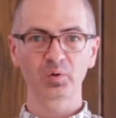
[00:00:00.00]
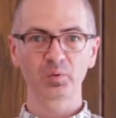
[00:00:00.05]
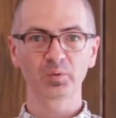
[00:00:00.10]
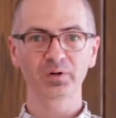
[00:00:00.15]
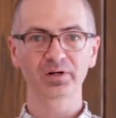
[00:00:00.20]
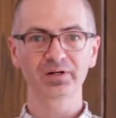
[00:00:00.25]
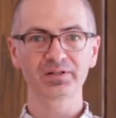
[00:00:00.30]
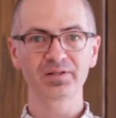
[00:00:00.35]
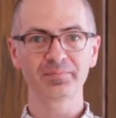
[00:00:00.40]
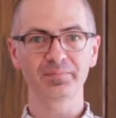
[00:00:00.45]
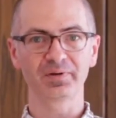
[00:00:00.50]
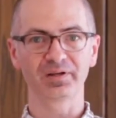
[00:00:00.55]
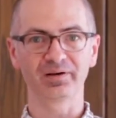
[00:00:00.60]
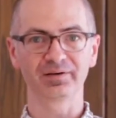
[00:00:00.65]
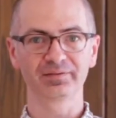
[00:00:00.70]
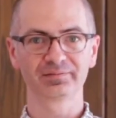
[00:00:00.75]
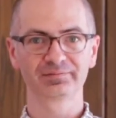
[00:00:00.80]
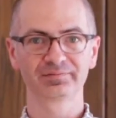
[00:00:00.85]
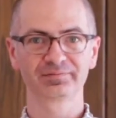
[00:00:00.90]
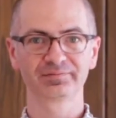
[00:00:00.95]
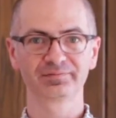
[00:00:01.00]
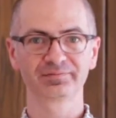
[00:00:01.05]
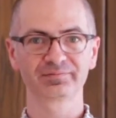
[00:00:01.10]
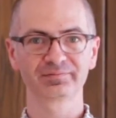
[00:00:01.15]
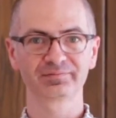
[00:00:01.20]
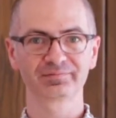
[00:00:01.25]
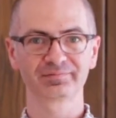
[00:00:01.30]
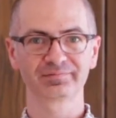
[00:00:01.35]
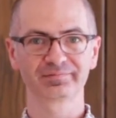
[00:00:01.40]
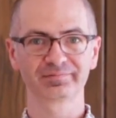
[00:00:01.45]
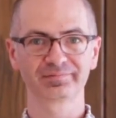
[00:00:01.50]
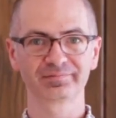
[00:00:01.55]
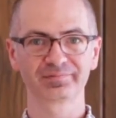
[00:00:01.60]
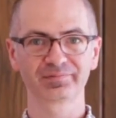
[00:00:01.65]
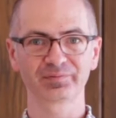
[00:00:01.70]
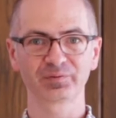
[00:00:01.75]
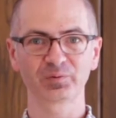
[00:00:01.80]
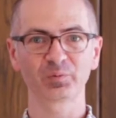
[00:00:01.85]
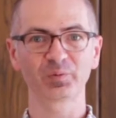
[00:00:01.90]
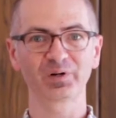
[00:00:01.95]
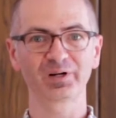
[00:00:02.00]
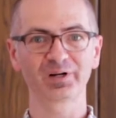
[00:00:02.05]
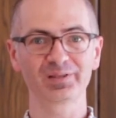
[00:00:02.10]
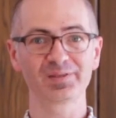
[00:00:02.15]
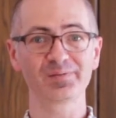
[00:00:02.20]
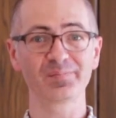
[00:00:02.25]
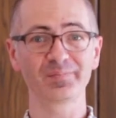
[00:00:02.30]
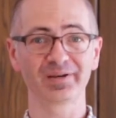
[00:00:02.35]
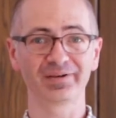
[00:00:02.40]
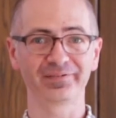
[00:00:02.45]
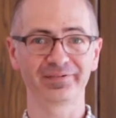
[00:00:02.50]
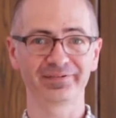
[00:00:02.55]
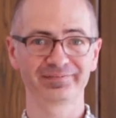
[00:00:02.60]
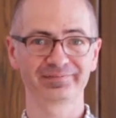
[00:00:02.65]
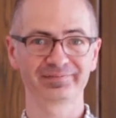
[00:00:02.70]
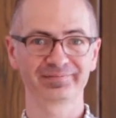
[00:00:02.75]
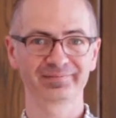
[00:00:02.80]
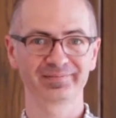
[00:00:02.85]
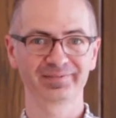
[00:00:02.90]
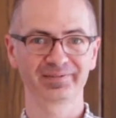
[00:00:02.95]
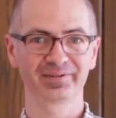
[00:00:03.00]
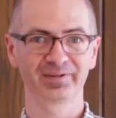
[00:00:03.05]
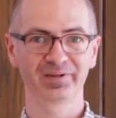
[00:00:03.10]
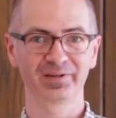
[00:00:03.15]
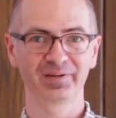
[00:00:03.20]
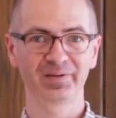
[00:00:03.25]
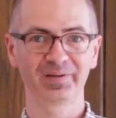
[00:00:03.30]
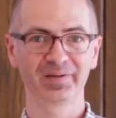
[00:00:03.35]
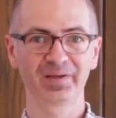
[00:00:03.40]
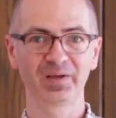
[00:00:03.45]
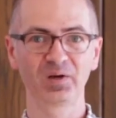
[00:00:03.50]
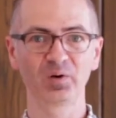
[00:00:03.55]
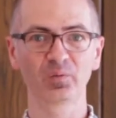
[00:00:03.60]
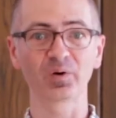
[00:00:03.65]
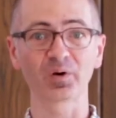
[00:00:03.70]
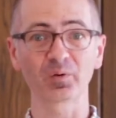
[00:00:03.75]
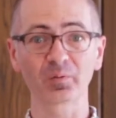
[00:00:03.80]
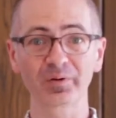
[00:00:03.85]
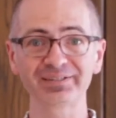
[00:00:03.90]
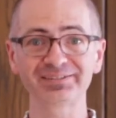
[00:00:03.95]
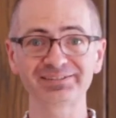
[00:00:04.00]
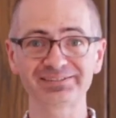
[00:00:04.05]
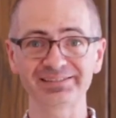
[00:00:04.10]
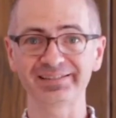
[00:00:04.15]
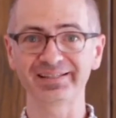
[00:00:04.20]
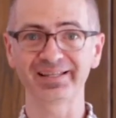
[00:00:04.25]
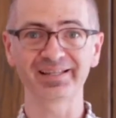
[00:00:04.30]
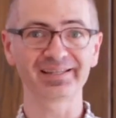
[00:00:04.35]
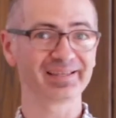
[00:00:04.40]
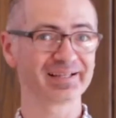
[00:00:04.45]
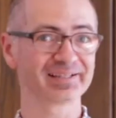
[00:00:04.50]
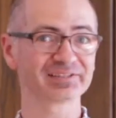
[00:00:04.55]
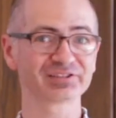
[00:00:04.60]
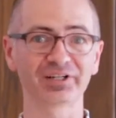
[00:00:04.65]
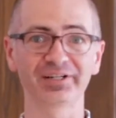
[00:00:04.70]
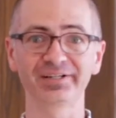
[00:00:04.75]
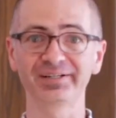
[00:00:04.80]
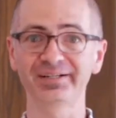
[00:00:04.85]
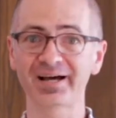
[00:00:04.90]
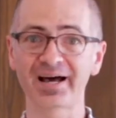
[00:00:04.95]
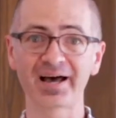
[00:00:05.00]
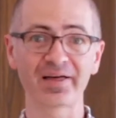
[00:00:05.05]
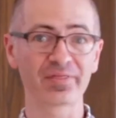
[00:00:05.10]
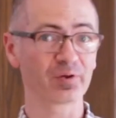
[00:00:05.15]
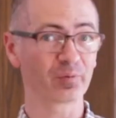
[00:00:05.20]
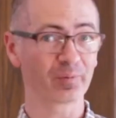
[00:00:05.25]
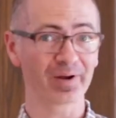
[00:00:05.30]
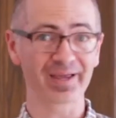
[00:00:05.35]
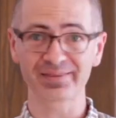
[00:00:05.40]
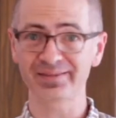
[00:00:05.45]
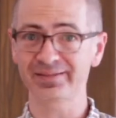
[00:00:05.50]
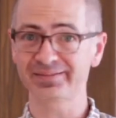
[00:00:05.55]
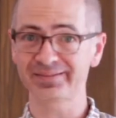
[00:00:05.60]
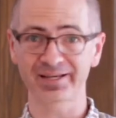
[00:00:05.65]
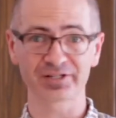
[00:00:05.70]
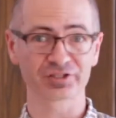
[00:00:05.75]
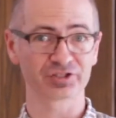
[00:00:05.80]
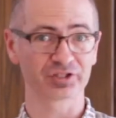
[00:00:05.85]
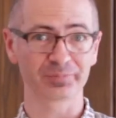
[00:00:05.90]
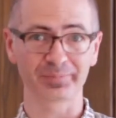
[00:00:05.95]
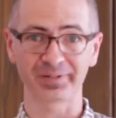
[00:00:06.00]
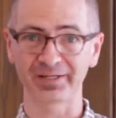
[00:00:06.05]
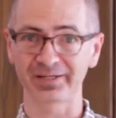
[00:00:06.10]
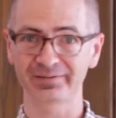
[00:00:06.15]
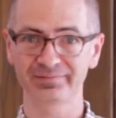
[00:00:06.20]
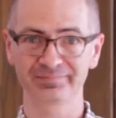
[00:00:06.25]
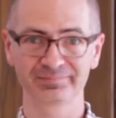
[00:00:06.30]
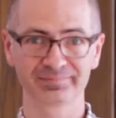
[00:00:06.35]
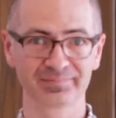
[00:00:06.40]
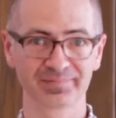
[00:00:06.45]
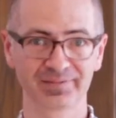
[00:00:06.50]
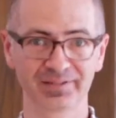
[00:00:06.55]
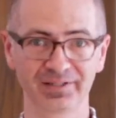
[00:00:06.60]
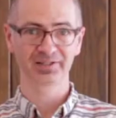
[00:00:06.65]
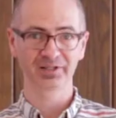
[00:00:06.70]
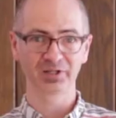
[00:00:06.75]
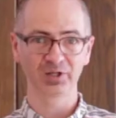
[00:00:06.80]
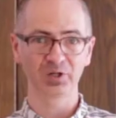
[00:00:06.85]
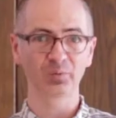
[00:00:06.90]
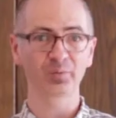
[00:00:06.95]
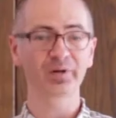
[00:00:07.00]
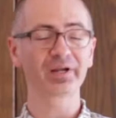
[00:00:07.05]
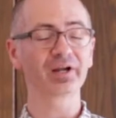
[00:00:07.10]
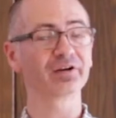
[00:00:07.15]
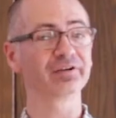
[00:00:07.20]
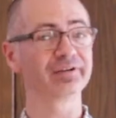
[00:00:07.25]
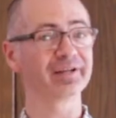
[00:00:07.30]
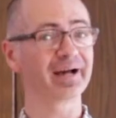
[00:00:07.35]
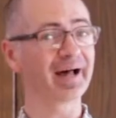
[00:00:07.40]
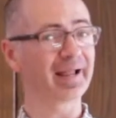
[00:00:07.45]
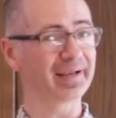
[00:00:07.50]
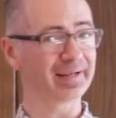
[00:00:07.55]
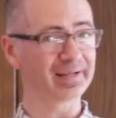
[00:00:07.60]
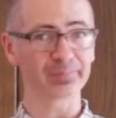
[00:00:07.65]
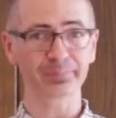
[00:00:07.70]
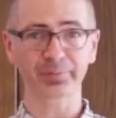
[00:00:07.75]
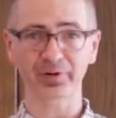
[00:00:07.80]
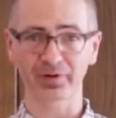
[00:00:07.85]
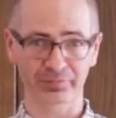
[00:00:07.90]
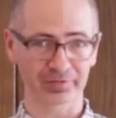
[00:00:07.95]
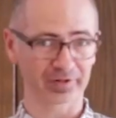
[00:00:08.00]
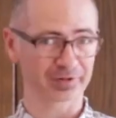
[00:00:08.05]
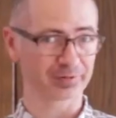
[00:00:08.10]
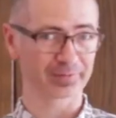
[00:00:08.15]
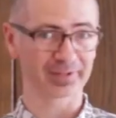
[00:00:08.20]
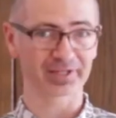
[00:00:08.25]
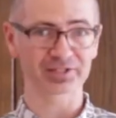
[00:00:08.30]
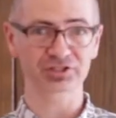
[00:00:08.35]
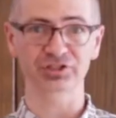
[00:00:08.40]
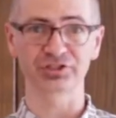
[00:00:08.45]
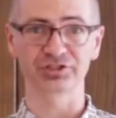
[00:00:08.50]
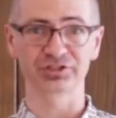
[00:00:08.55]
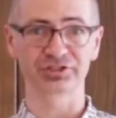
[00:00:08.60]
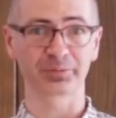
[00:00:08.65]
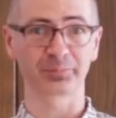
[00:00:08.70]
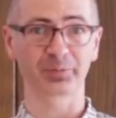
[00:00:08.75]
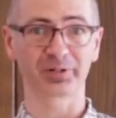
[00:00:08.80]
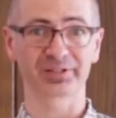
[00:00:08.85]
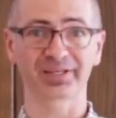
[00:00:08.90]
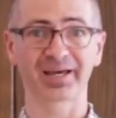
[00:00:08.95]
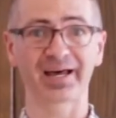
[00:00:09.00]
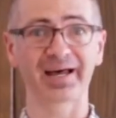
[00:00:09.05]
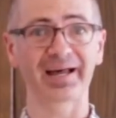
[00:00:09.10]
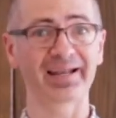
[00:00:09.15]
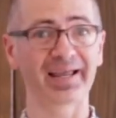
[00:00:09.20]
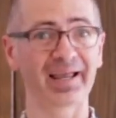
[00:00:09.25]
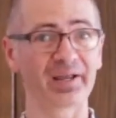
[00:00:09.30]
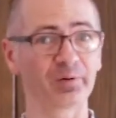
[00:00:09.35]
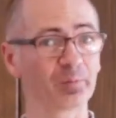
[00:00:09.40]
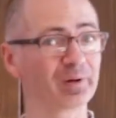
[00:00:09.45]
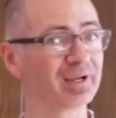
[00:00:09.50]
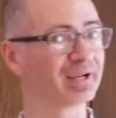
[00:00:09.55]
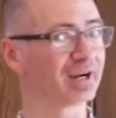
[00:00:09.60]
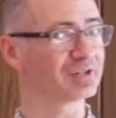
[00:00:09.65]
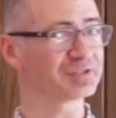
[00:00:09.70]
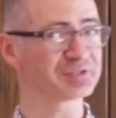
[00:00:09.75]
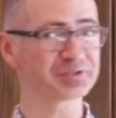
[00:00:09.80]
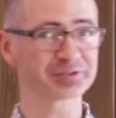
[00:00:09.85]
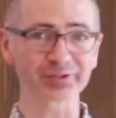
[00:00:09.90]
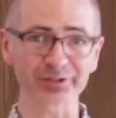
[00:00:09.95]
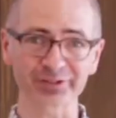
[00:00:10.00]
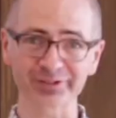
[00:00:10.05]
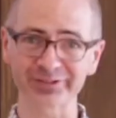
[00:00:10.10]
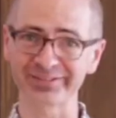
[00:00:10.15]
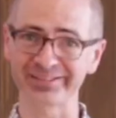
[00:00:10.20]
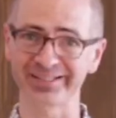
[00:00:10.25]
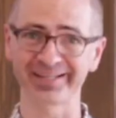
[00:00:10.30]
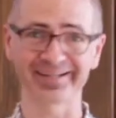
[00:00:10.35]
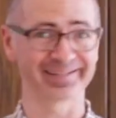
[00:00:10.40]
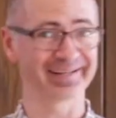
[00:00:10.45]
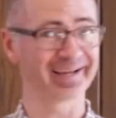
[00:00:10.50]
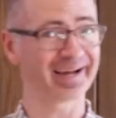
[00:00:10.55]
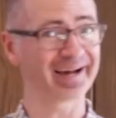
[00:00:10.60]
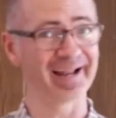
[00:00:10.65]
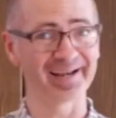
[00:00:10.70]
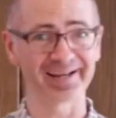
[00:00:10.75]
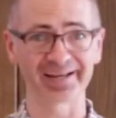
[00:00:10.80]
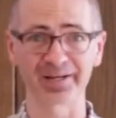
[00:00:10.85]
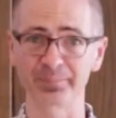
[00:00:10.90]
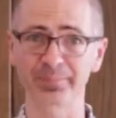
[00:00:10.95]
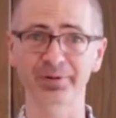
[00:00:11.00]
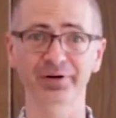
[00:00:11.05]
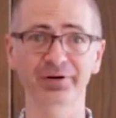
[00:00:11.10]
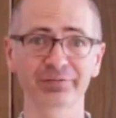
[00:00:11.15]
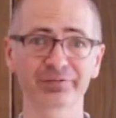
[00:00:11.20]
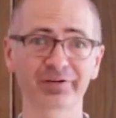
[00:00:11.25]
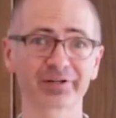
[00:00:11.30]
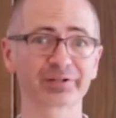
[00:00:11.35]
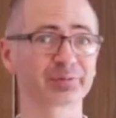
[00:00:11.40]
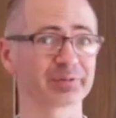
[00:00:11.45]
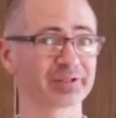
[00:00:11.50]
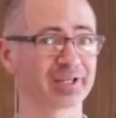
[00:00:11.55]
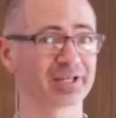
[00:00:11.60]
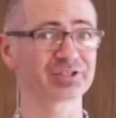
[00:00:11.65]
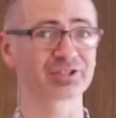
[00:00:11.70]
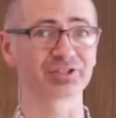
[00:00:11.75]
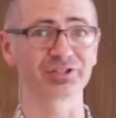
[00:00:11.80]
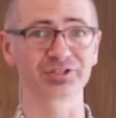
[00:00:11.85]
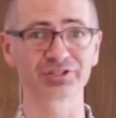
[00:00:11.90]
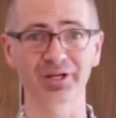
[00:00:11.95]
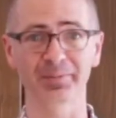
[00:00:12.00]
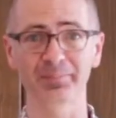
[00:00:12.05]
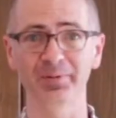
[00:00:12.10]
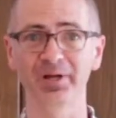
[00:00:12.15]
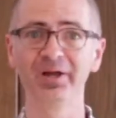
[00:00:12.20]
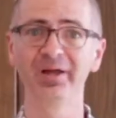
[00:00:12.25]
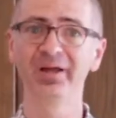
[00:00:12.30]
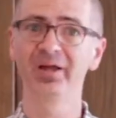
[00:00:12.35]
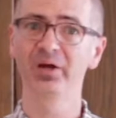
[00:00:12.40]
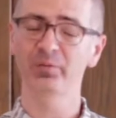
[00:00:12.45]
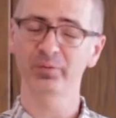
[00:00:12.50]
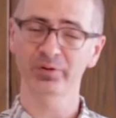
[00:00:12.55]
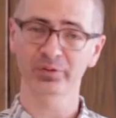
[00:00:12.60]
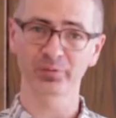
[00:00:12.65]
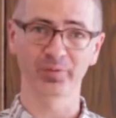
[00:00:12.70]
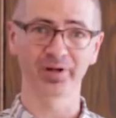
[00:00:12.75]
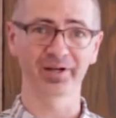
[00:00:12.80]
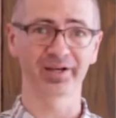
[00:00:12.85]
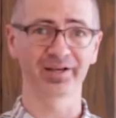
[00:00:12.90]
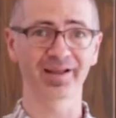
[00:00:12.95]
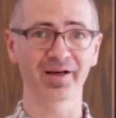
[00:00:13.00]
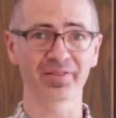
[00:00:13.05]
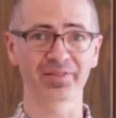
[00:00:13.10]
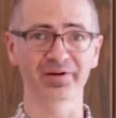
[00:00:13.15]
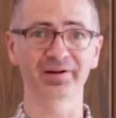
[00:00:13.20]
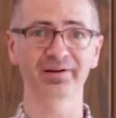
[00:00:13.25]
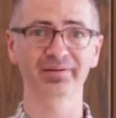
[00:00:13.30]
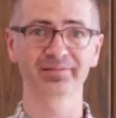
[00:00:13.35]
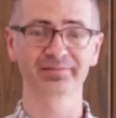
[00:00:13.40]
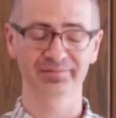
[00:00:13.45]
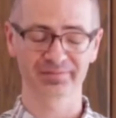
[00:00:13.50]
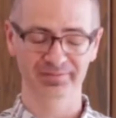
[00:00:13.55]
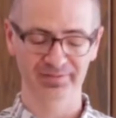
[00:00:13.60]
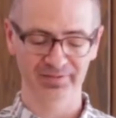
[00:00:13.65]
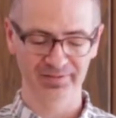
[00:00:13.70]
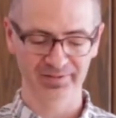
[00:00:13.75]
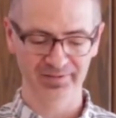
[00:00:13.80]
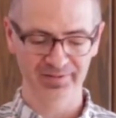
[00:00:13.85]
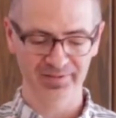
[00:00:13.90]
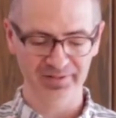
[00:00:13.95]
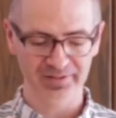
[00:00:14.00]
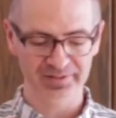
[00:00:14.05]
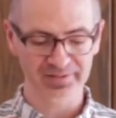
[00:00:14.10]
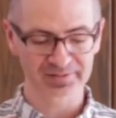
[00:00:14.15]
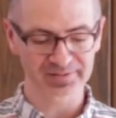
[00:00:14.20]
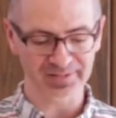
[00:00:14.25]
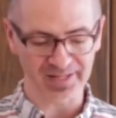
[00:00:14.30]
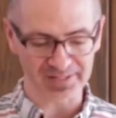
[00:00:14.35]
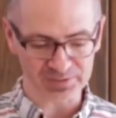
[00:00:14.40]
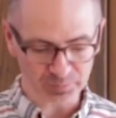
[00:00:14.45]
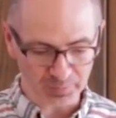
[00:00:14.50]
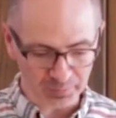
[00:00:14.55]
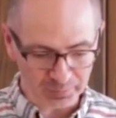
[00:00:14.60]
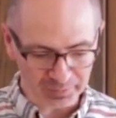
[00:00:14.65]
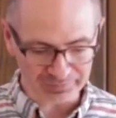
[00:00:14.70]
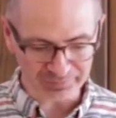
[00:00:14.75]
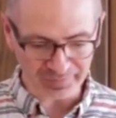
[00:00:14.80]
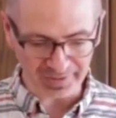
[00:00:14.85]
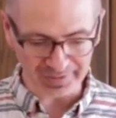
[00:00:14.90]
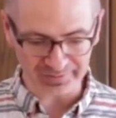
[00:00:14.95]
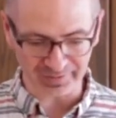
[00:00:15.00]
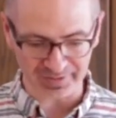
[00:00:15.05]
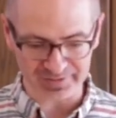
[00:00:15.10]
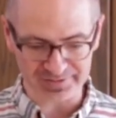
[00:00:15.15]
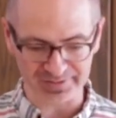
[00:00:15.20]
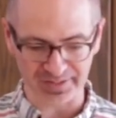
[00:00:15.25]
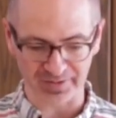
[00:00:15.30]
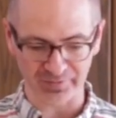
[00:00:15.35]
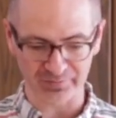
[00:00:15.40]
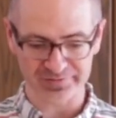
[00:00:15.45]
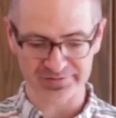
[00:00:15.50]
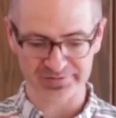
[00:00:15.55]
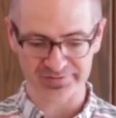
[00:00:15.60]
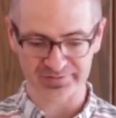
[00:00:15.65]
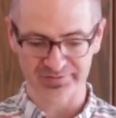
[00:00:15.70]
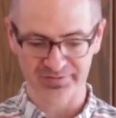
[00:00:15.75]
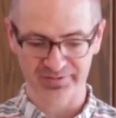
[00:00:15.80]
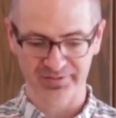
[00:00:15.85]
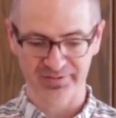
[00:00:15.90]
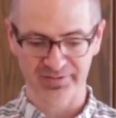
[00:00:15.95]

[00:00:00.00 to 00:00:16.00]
We're in the middle. We're in the middle, where we see that things are not the way that they should be. We are not in perfect relationship with God, and we are certainly not in perfect relationship with one another. So that's where we find ourselves.